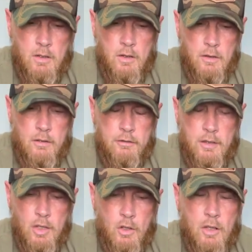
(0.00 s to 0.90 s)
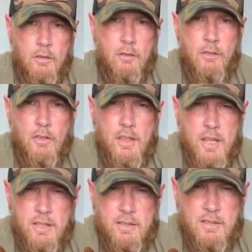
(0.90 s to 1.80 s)
the feel of
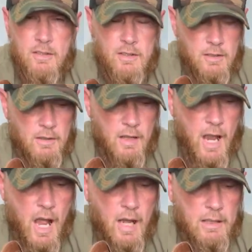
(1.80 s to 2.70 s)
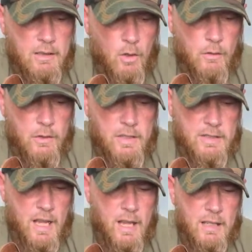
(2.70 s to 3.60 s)
this hide over this
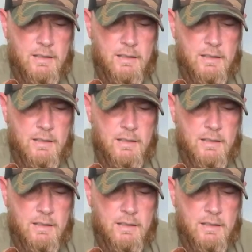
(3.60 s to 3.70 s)
hide